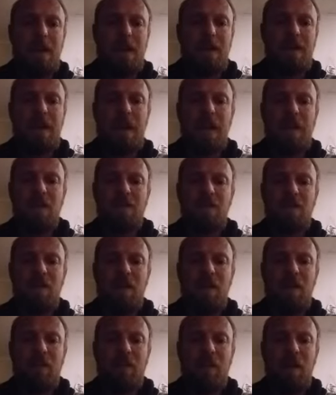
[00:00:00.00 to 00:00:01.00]
Next on
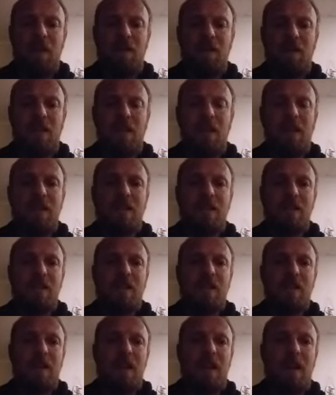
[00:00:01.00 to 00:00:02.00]
our forever
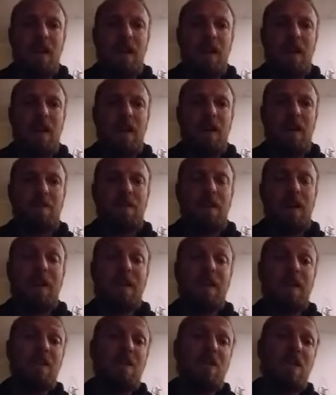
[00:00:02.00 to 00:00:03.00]
list, and
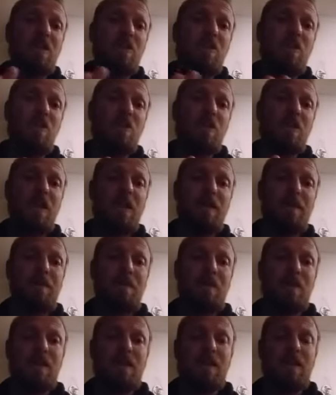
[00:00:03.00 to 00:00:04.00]
these are two
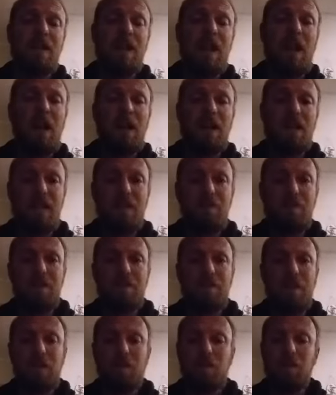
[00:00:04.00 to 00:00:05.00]
separate items,
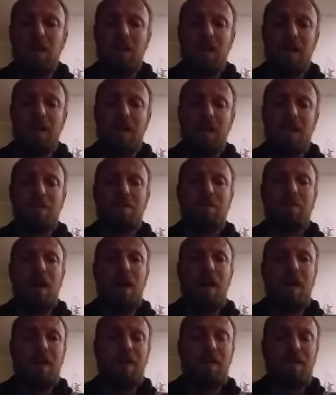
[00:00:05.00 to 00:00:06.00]
but we're going to
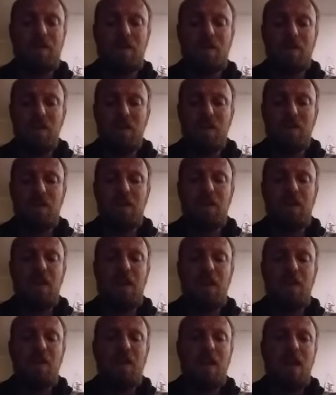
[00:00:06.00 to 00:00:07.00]
combine them for this
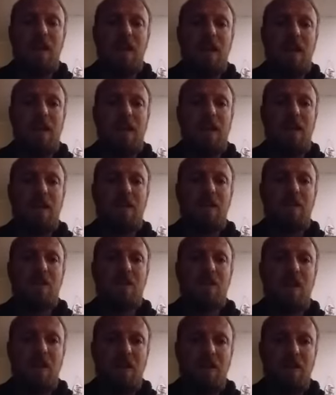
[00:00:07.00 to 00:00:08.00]
video, is
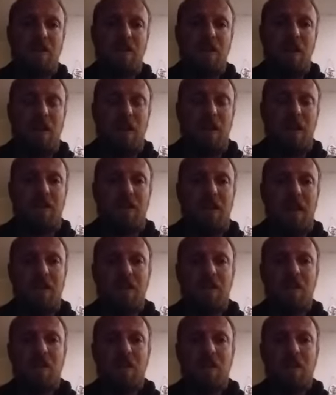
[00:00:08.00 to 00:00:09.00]
salt. Now
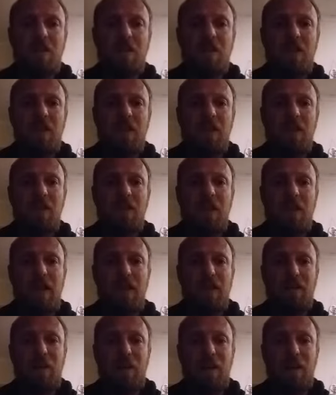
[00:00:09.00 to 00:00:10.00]
salt in South
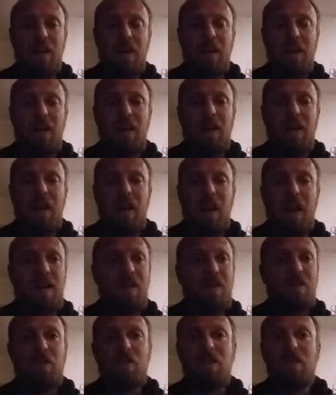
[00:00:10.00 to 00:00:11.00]
Africa
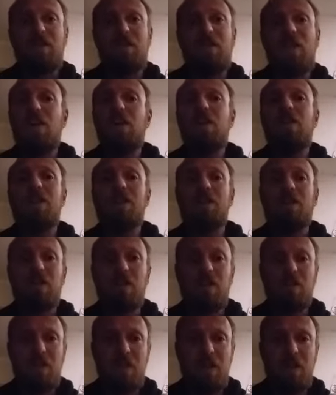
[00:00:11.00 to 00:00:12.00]
has got various
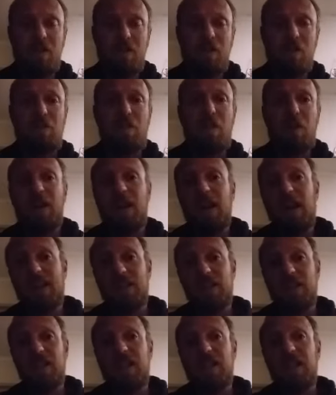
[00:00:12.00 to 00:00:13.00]
uses. Your body
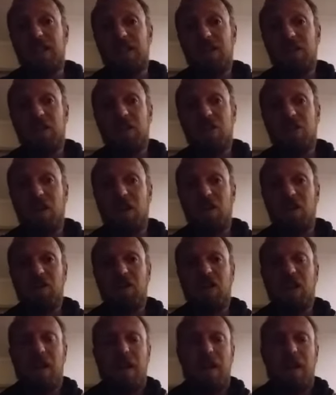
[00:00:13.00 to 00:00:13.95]
actually needs salt.